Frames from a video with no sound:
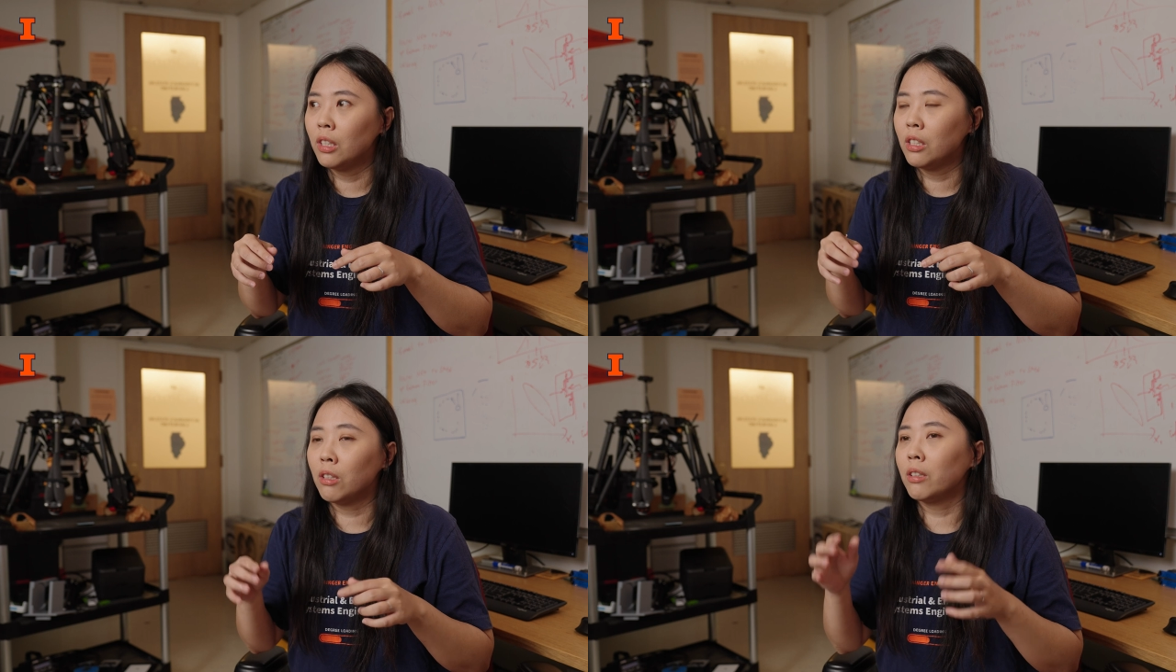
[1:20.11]

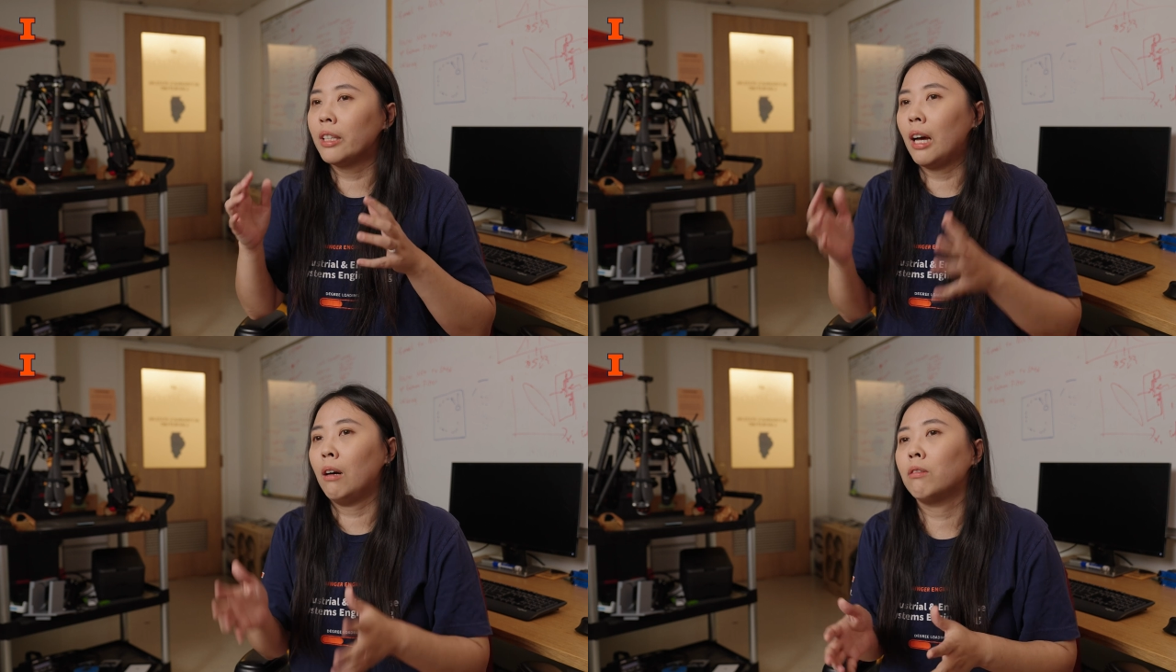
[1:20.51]
So
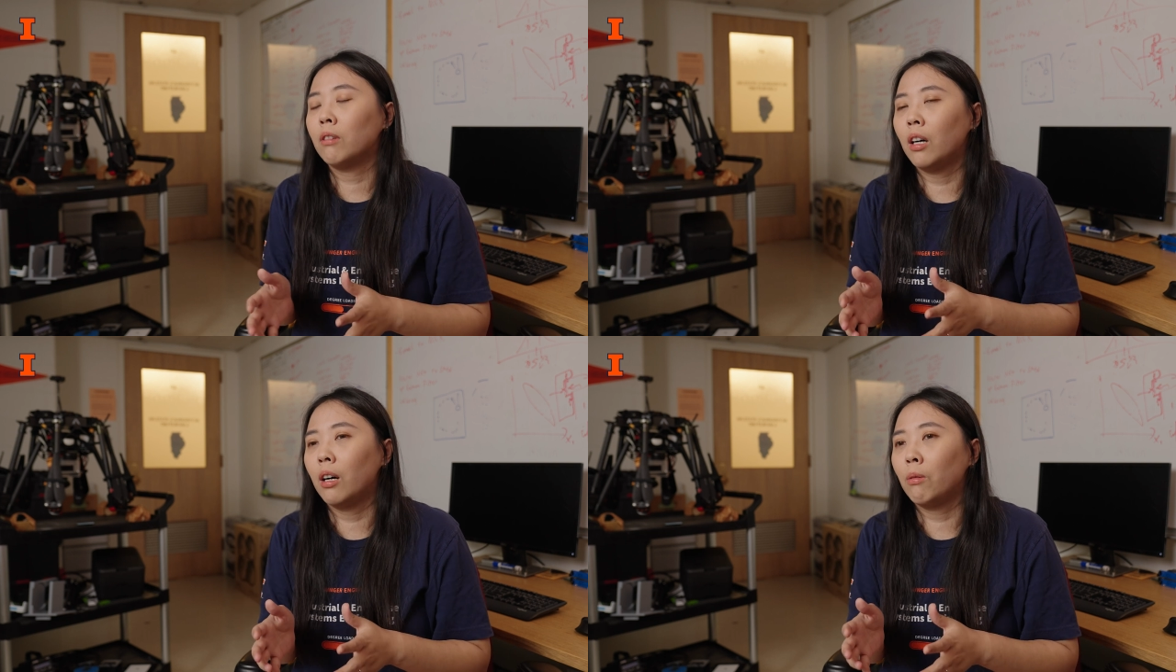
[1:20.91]
now
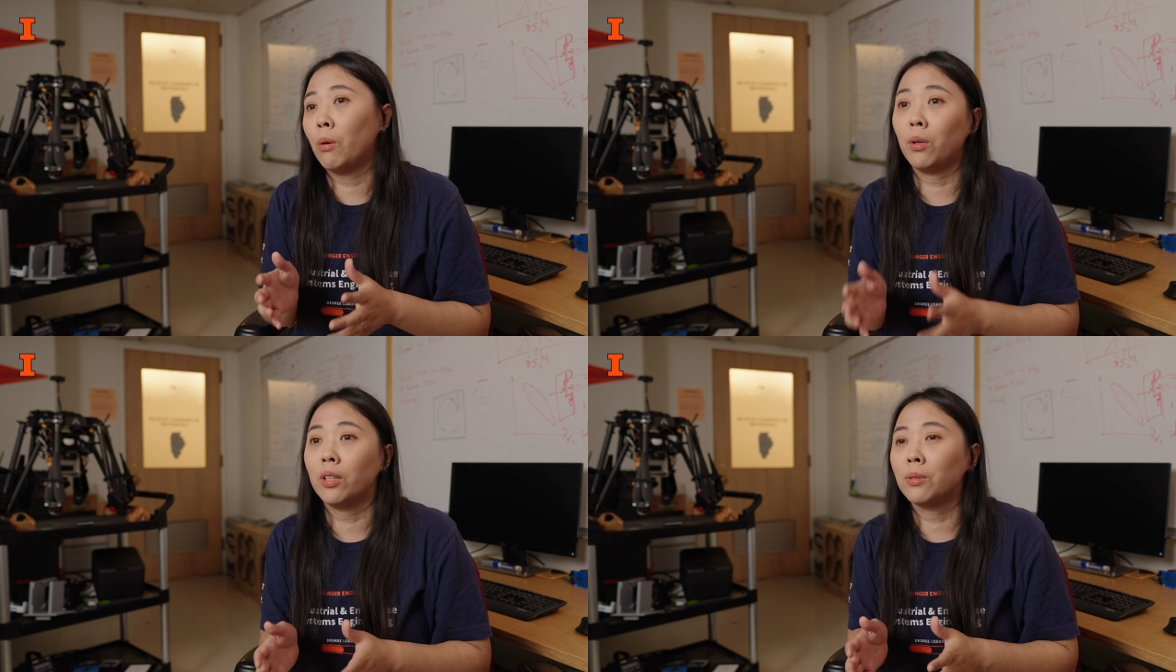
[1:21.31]
what
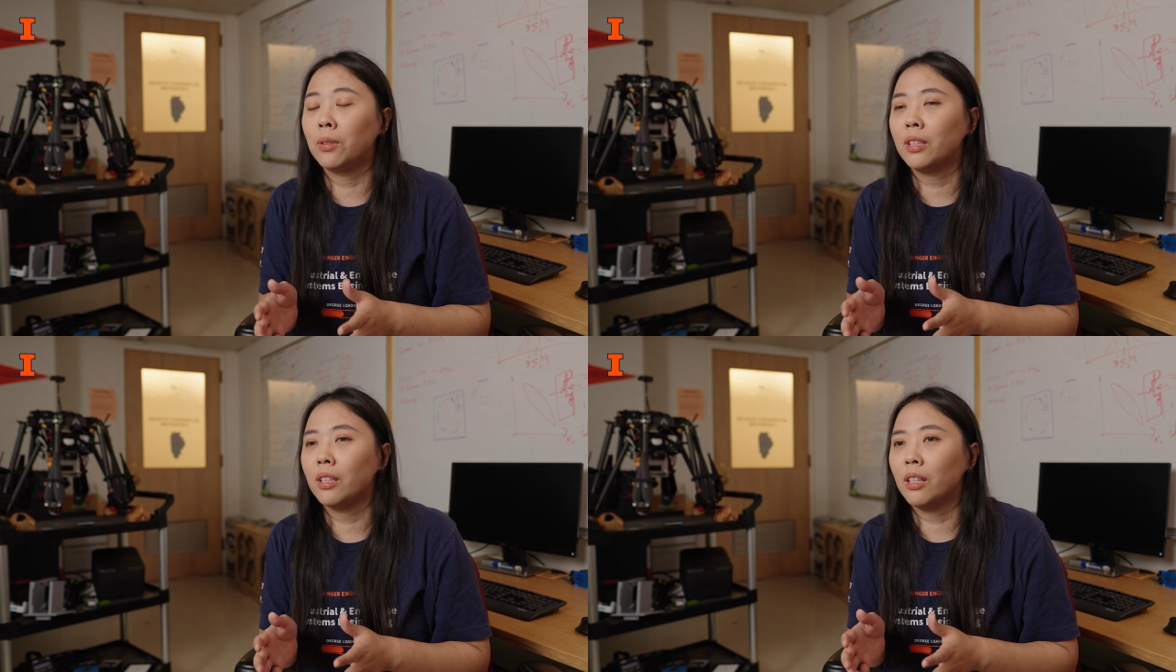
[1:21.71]
we're
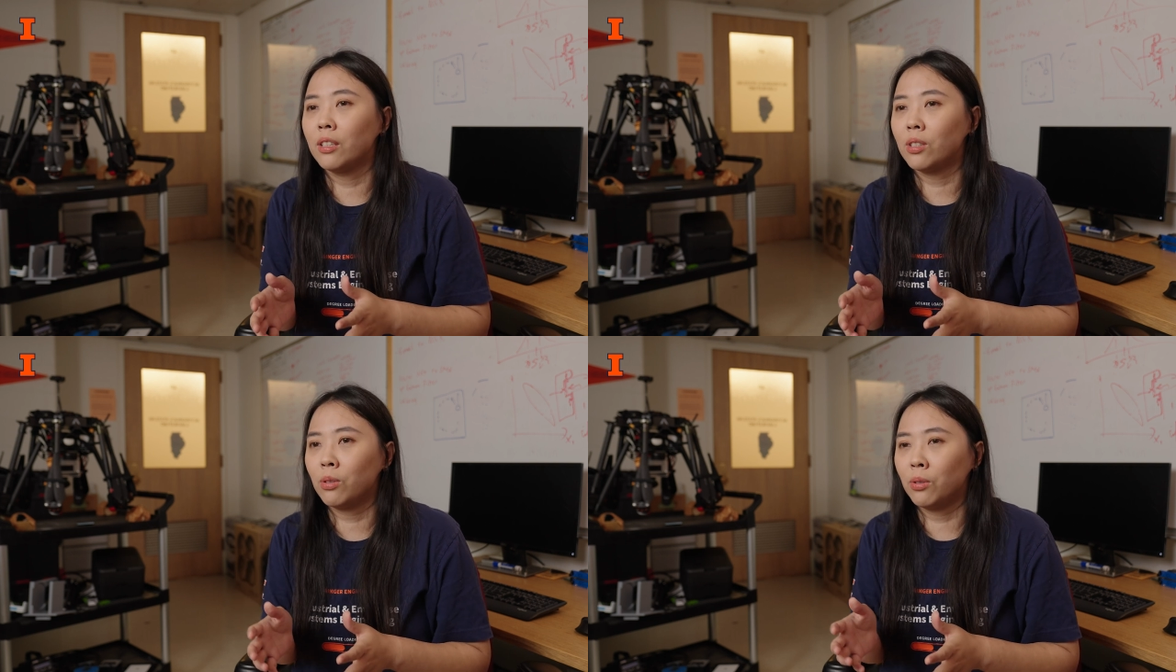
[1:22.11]
doing
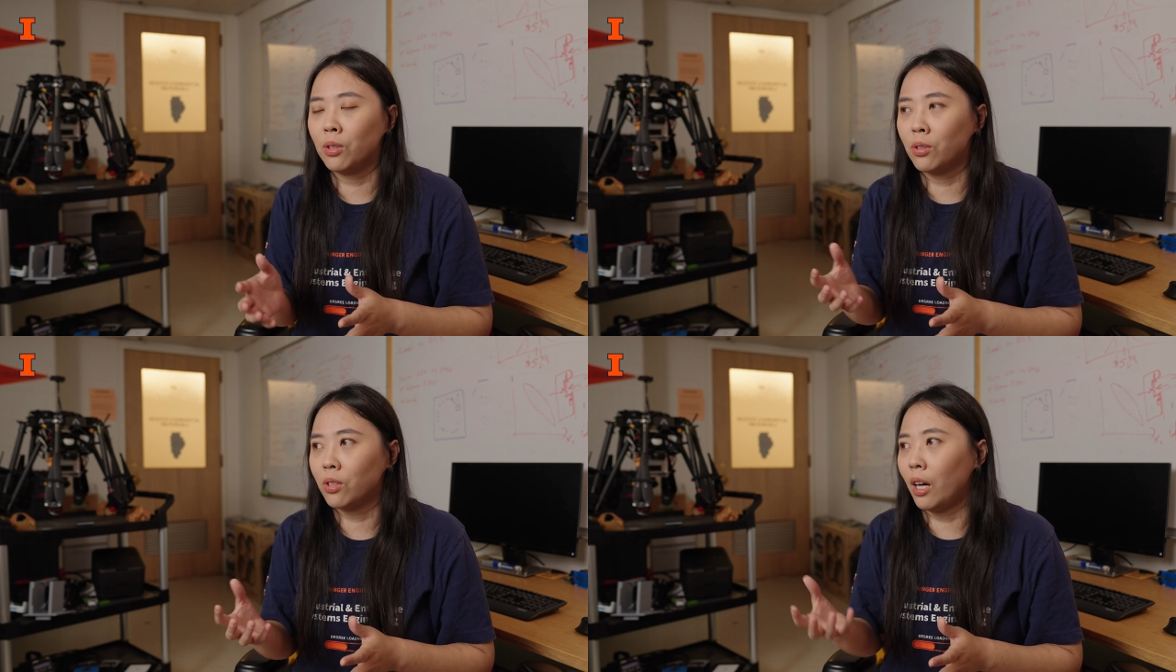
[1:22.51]
is to
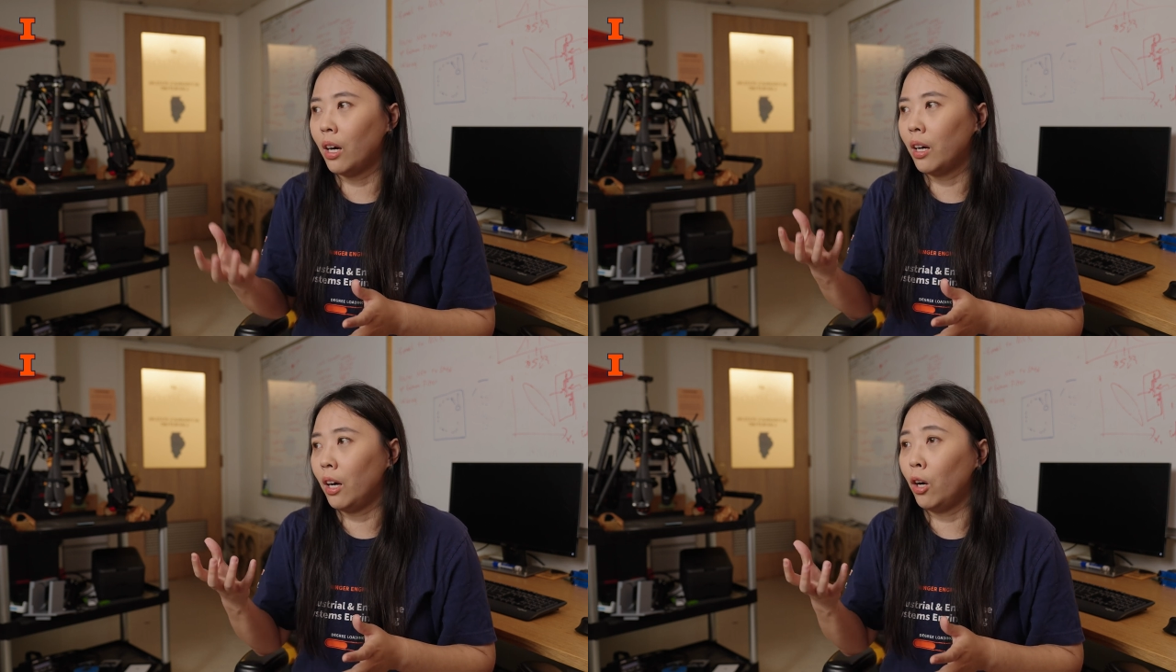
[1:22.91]
use
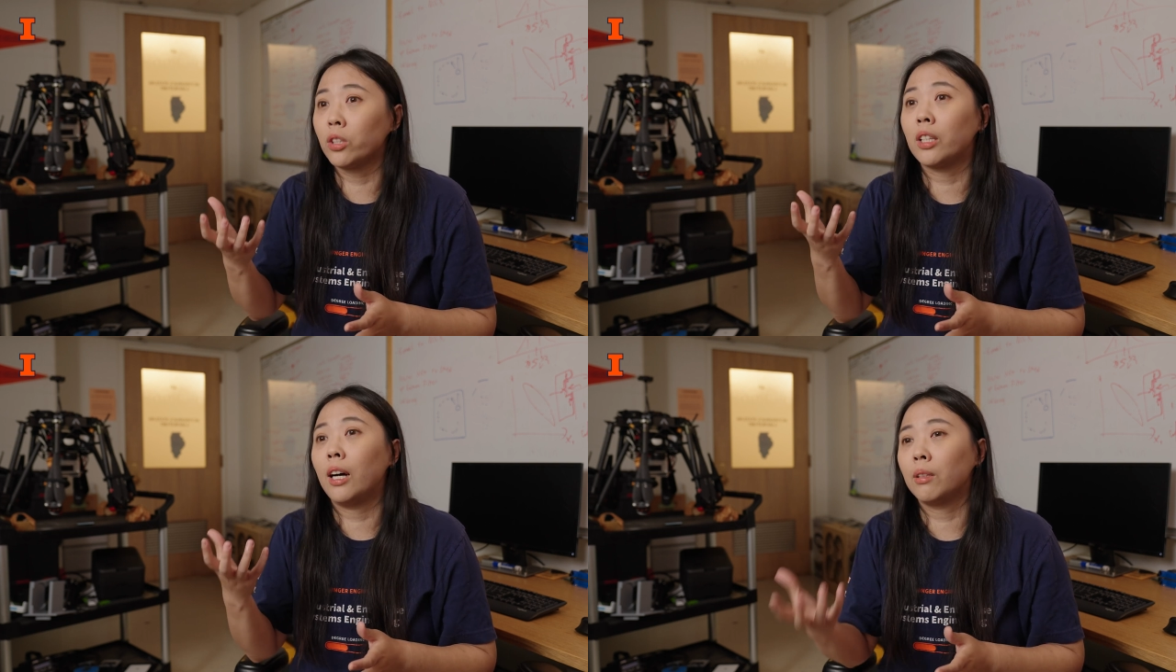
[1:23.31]
an
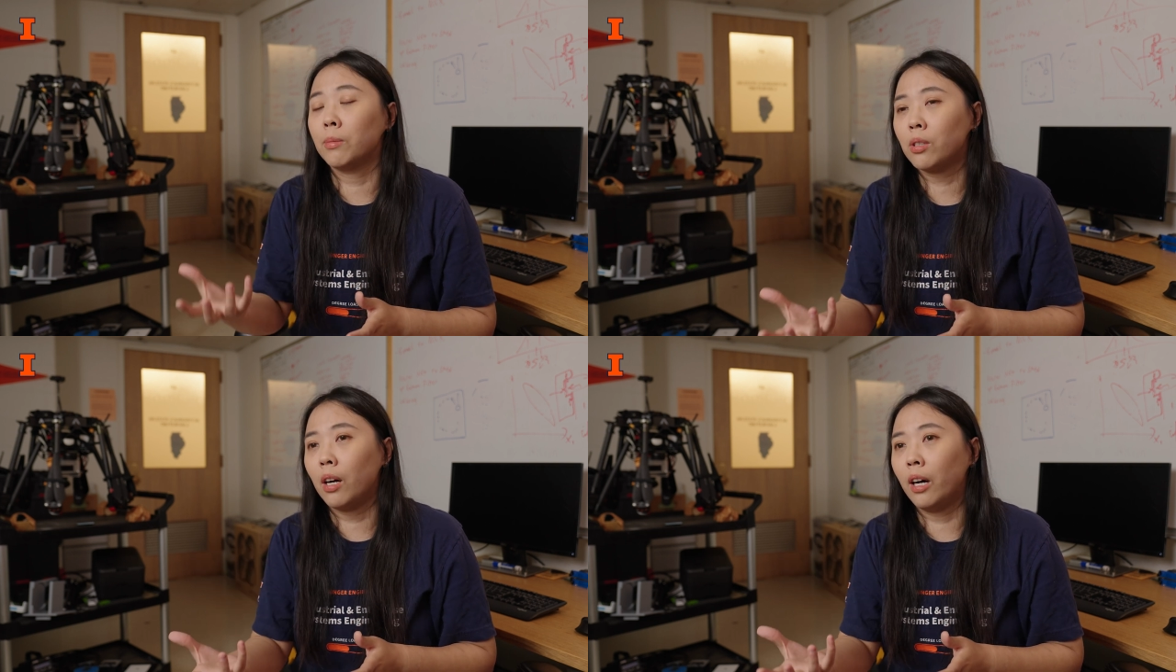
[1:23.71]

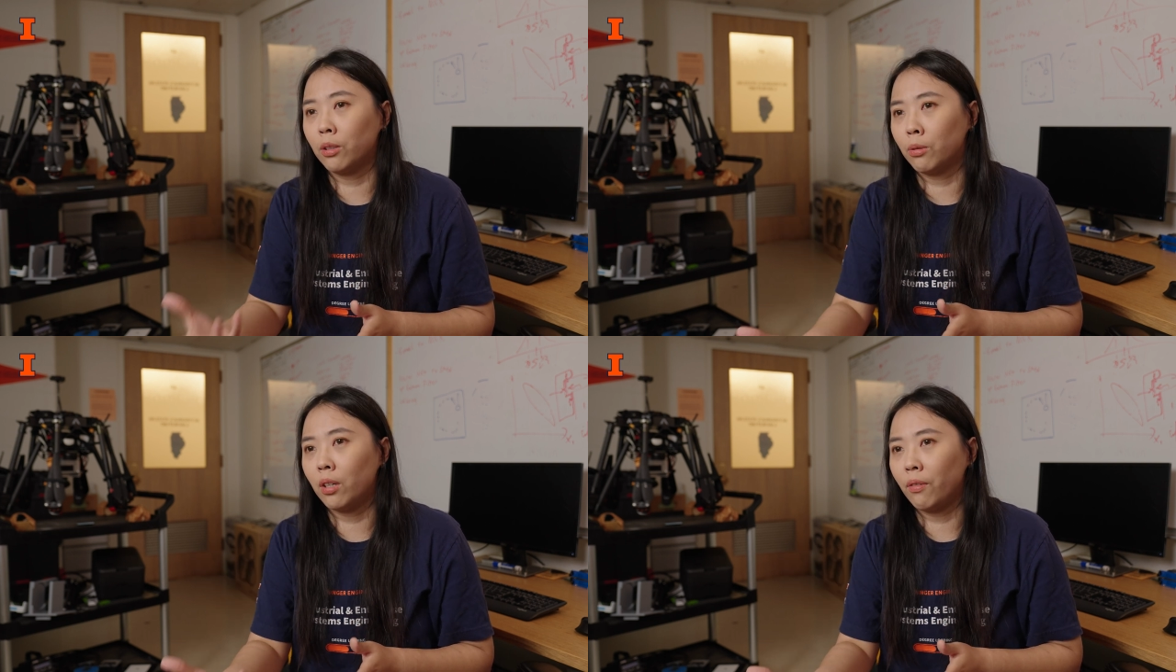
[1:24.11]
autonomous underwater